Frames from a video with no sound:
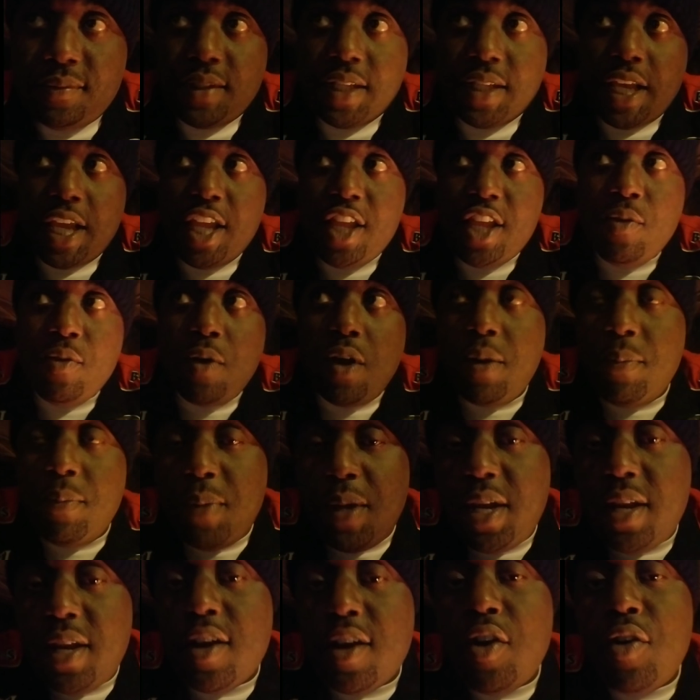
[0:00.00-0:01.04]
And you want to be
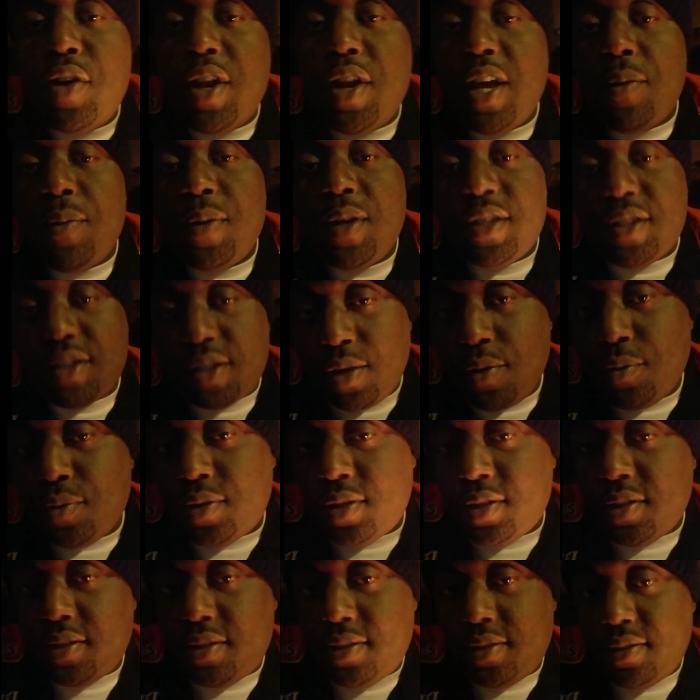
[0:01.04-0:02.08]
able to go there with excuses,
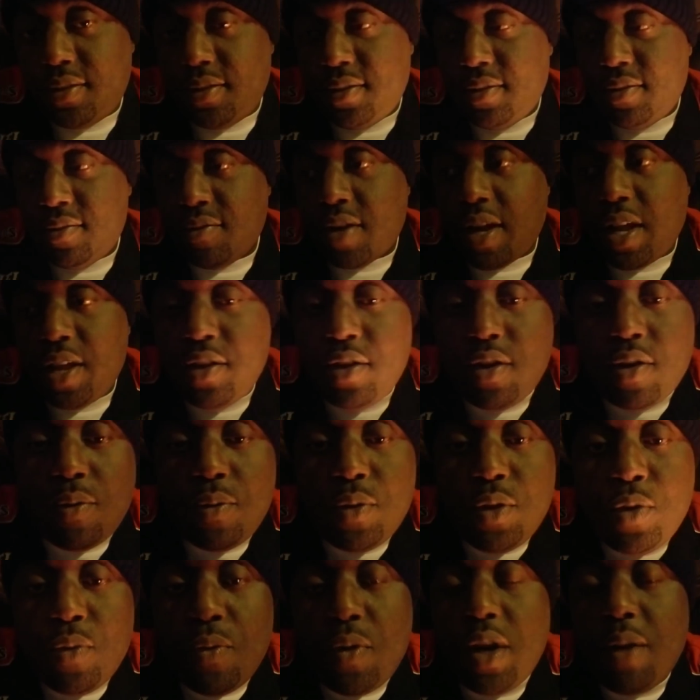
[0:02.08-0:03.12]
right? You
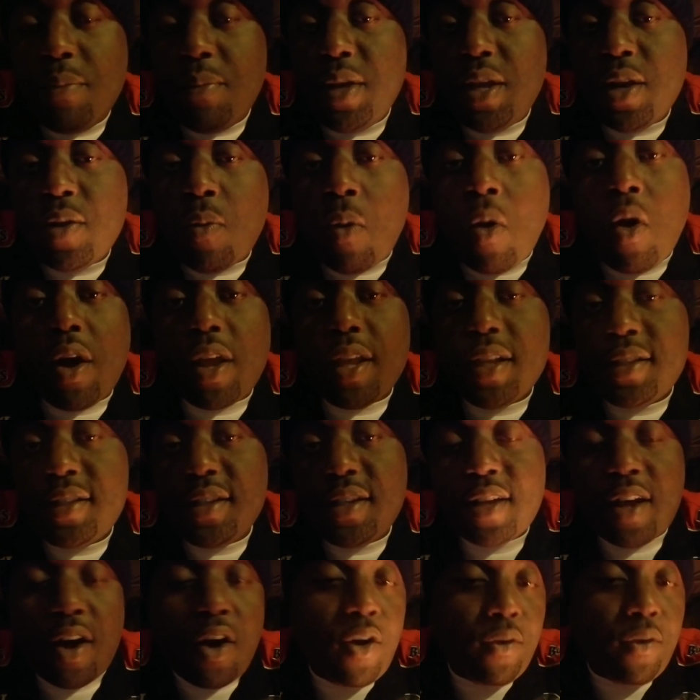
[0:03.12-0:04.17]
want to be able to walk into
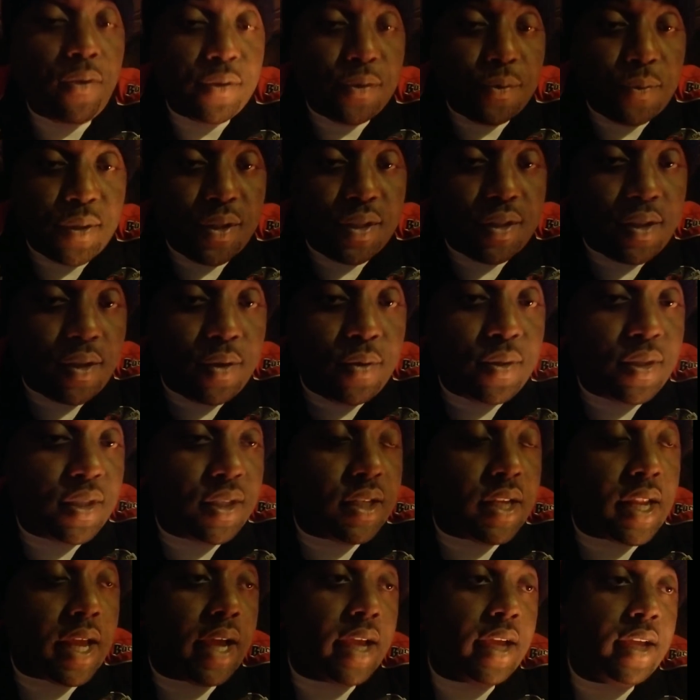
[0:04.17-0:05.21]
the office with excuses
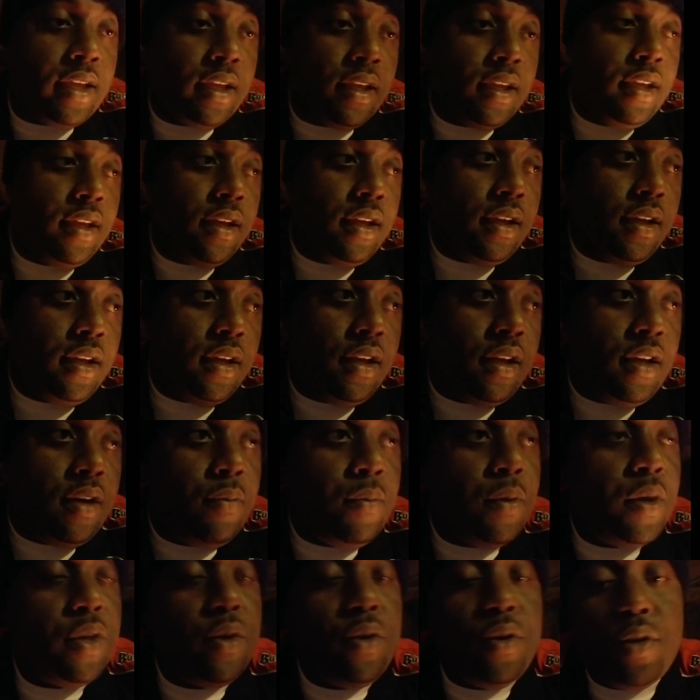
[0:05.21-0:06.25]
like,
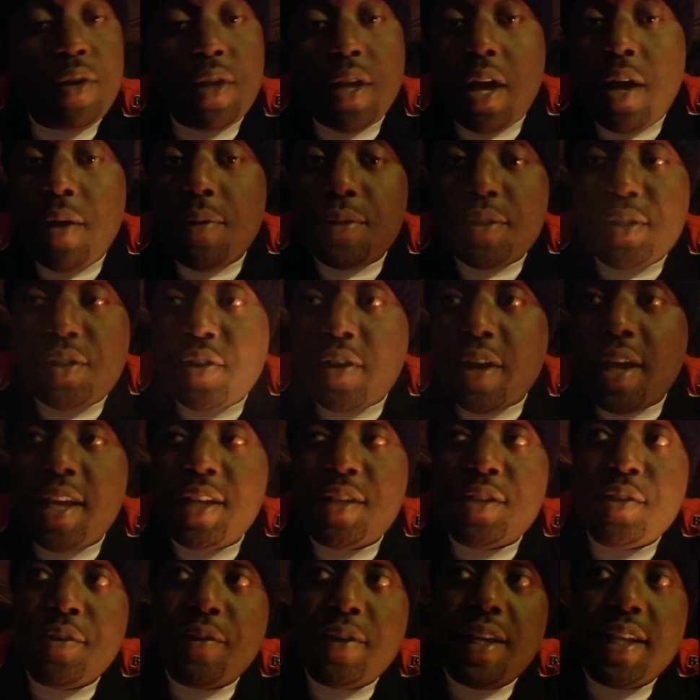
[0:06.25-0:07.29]
well, y'all was
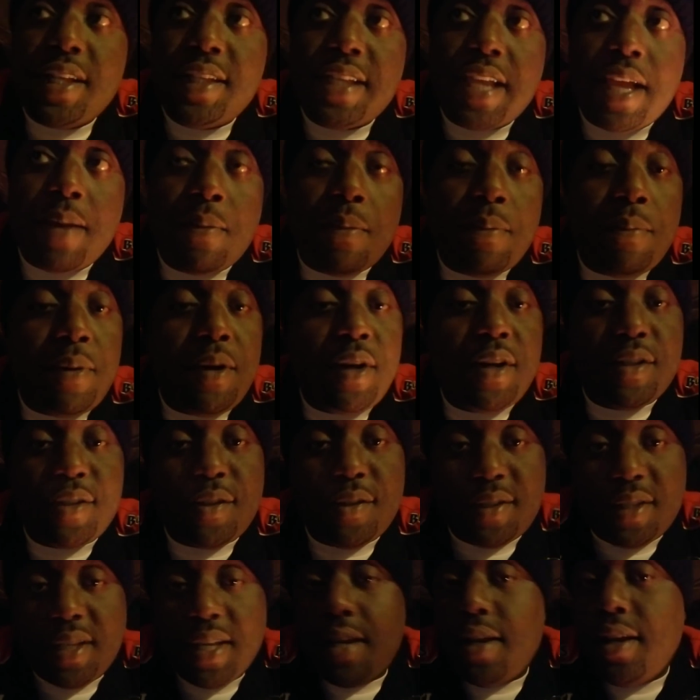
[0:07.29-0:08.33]
trash over there at Tampa Bay, so
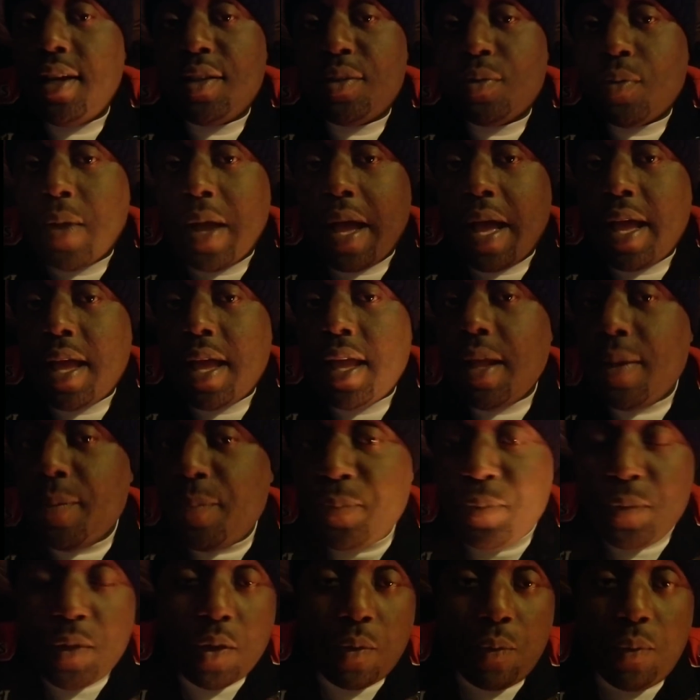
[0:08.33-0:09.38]
tell us why
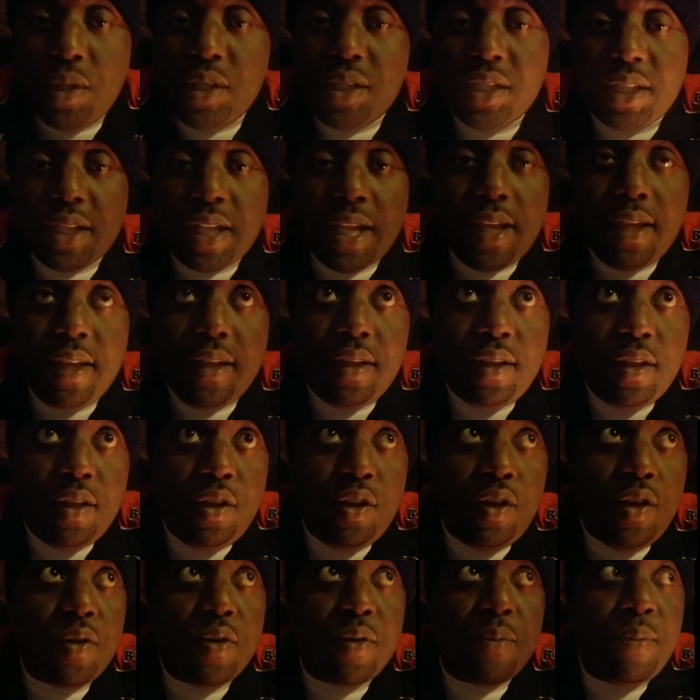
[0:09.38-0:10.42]
we should think
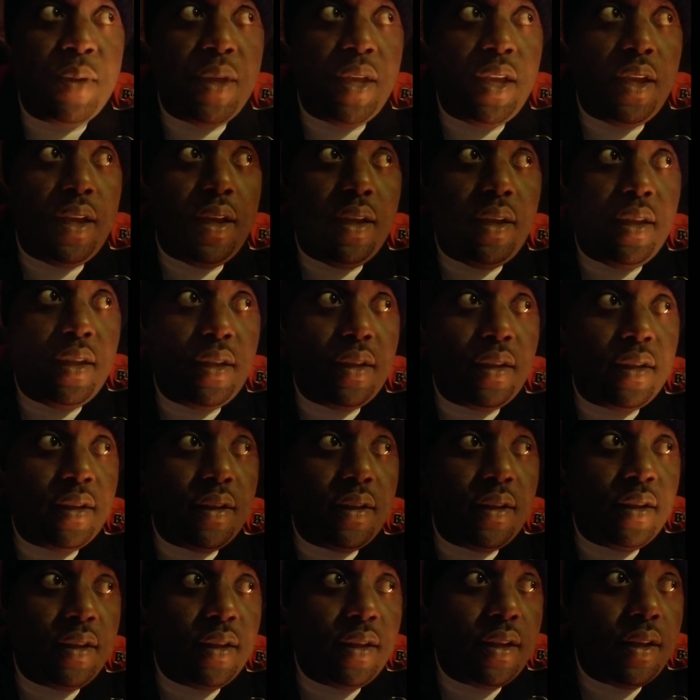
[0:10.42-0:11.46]
you'll do
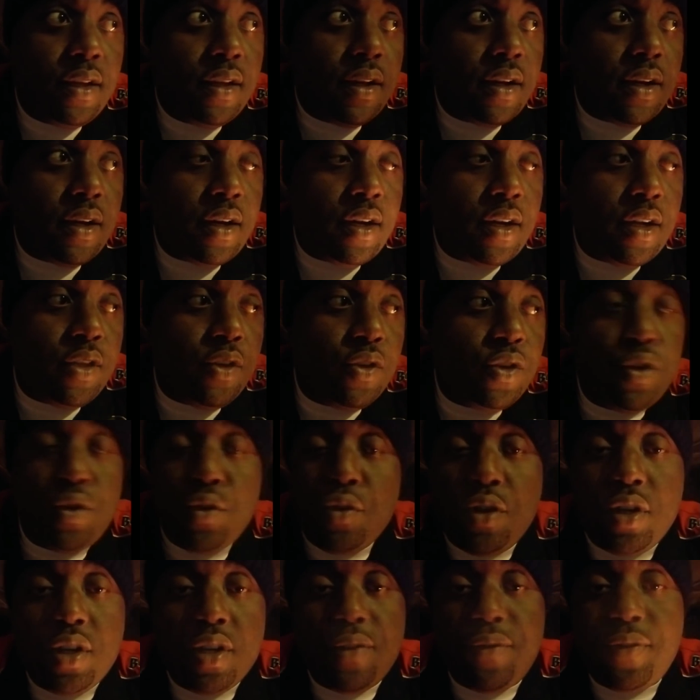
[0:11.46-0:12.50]

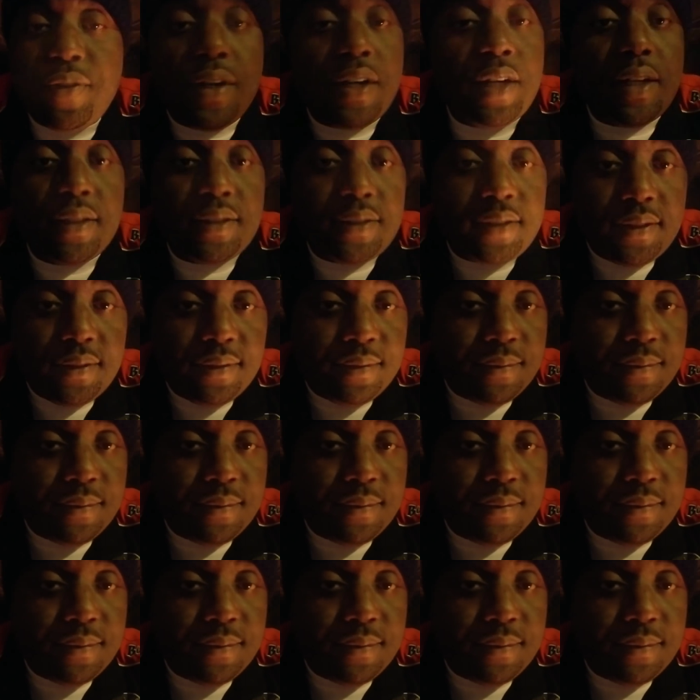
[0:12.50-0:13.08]
good for us.